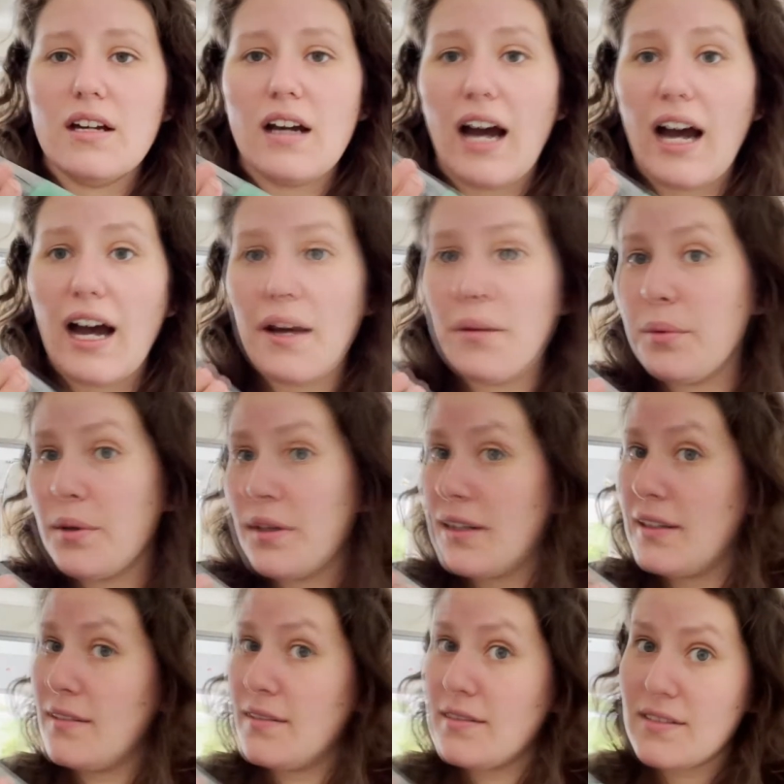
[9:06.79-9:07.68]
I
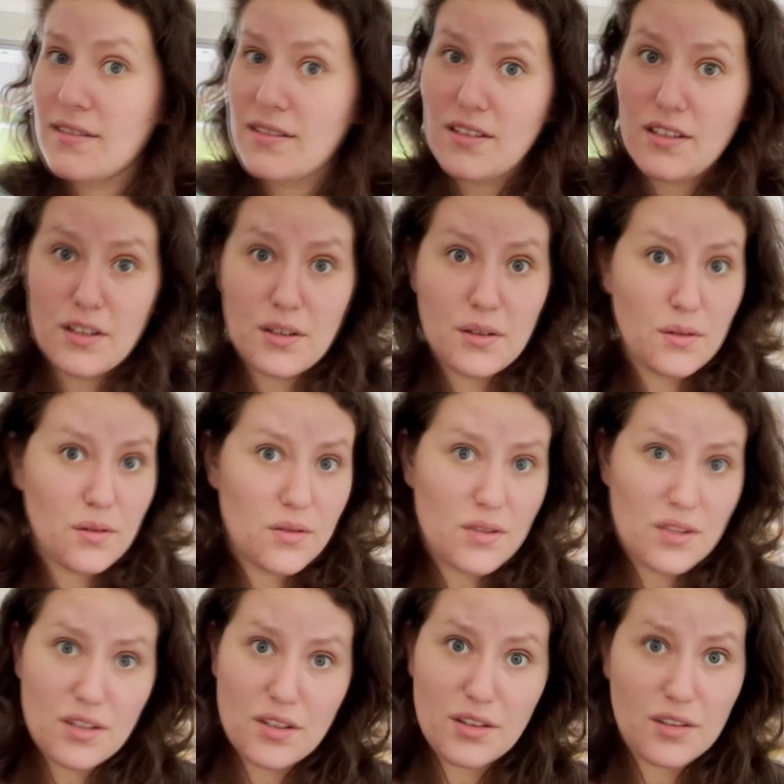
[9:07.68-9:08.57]
wouldn't
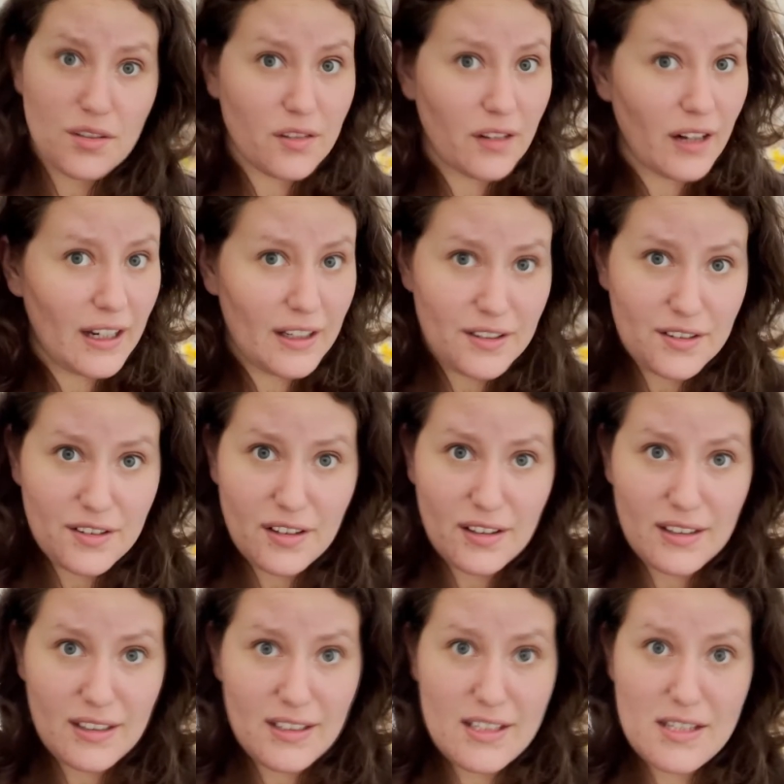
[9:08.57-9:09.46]
use a good grinder
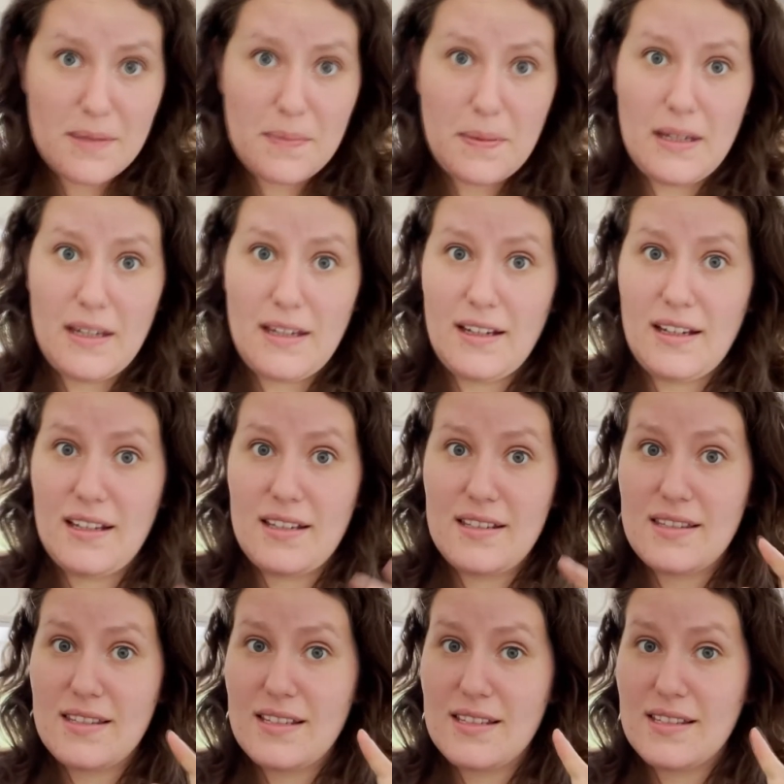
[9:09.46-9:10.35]
on this
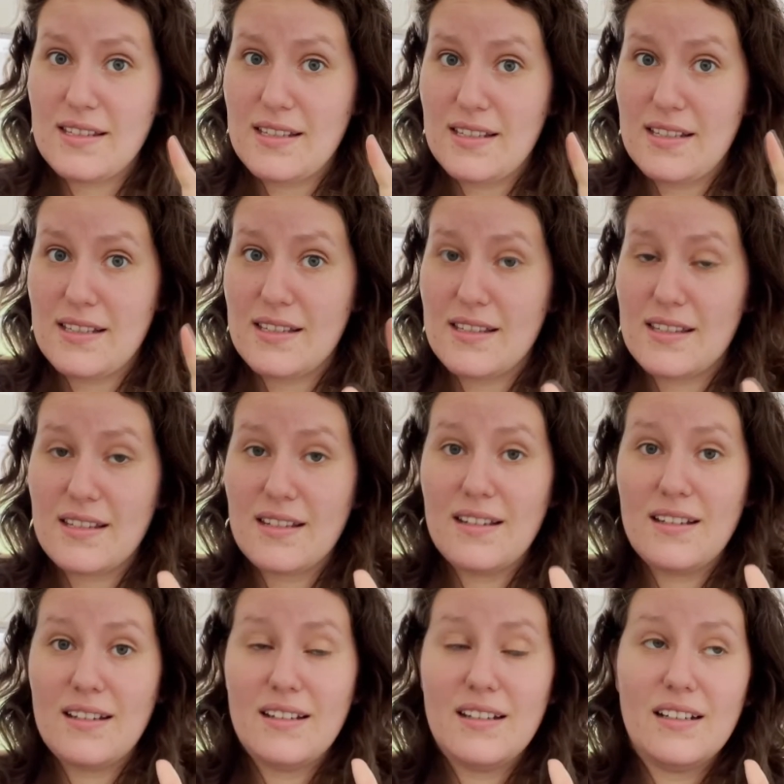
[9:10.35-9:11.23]
because this is
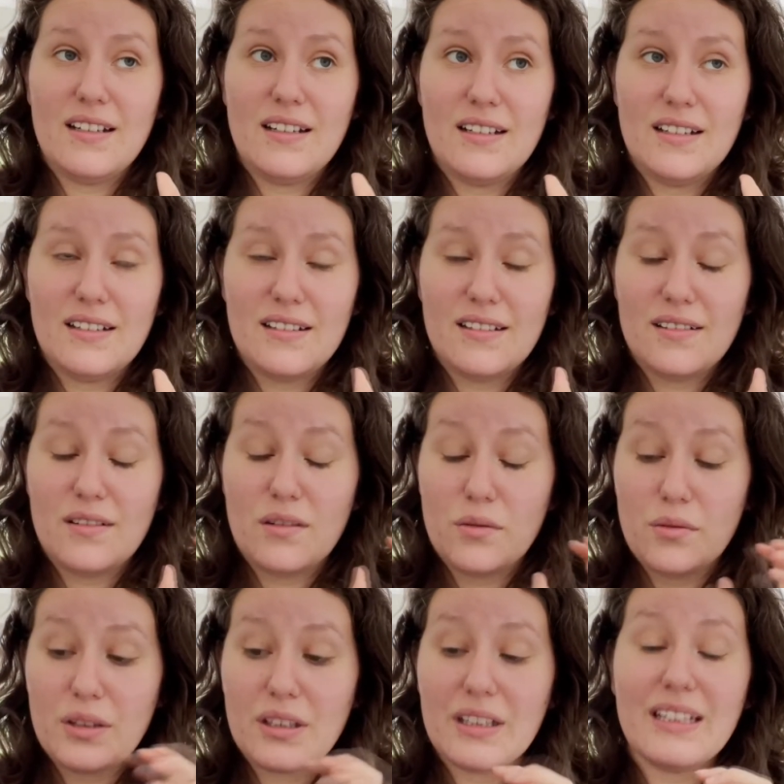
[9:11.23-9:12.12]

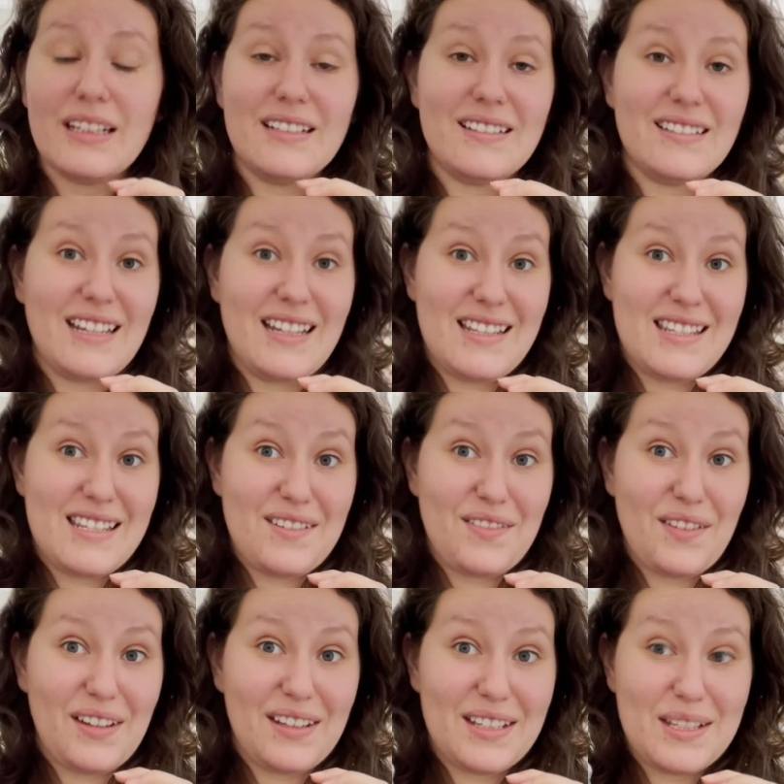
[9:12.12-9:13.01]
really intensive
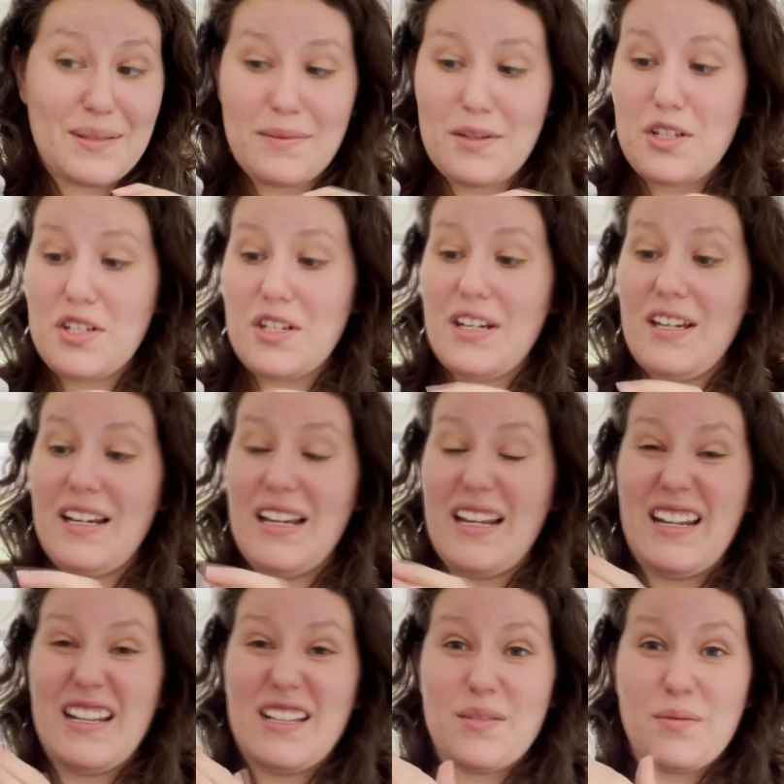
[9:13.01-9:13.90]
on this machine,
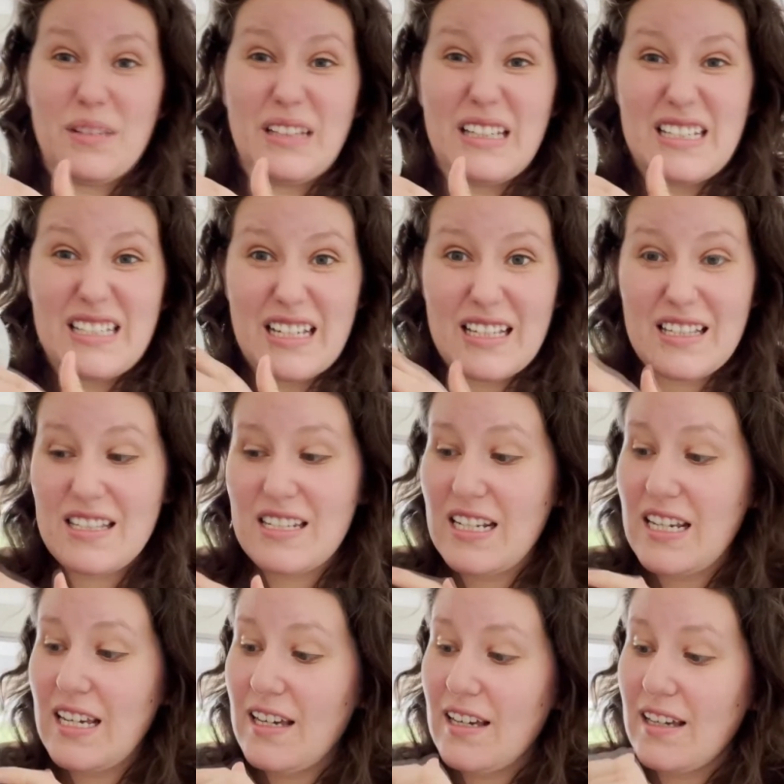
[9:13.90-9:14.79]
and it's really
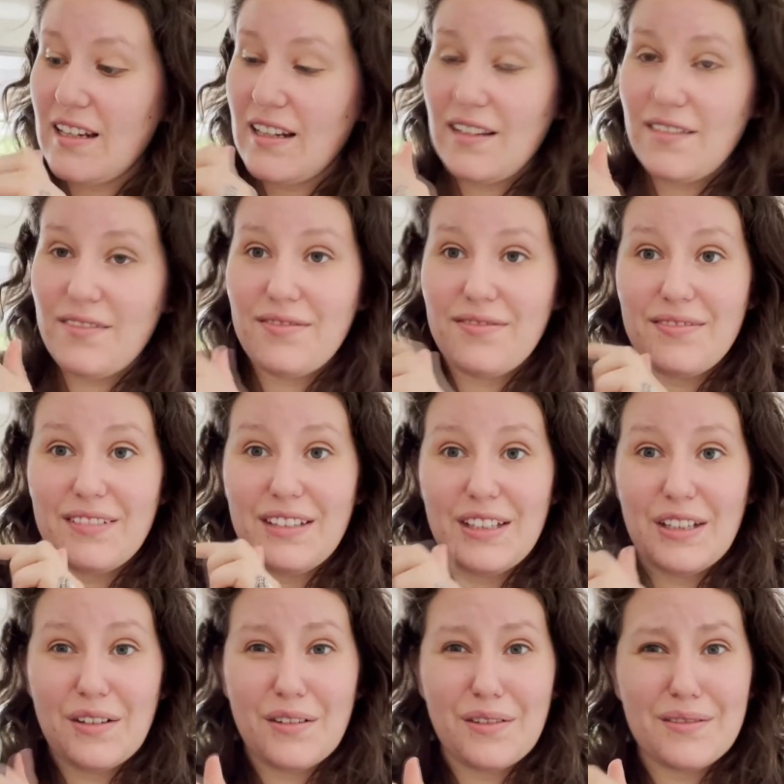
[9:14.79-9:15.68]
dusty, and if
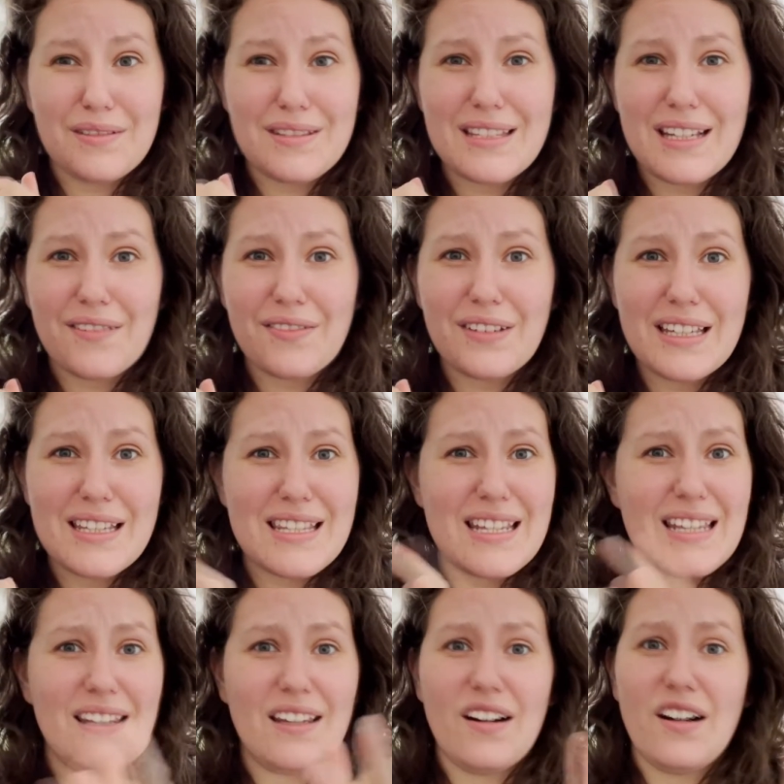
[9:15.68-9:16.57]
you know stuff gets
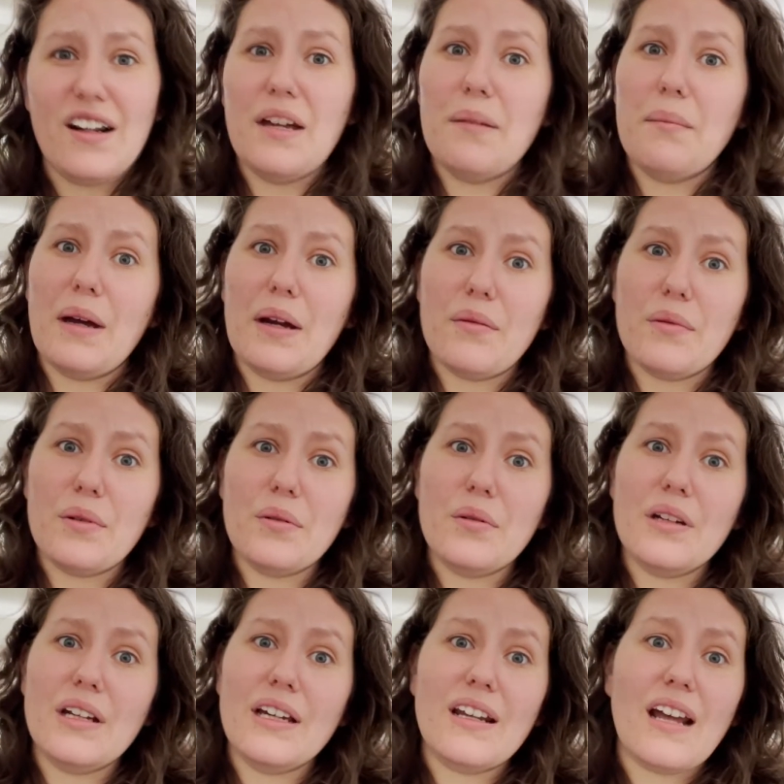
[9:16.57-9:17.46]
in there, it might
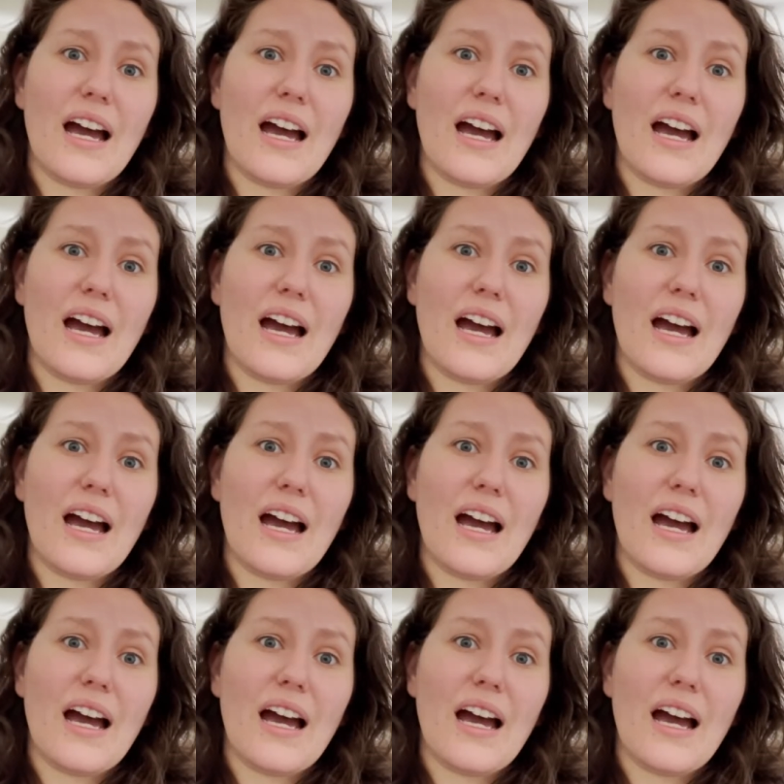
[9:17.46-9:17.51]
ruin it.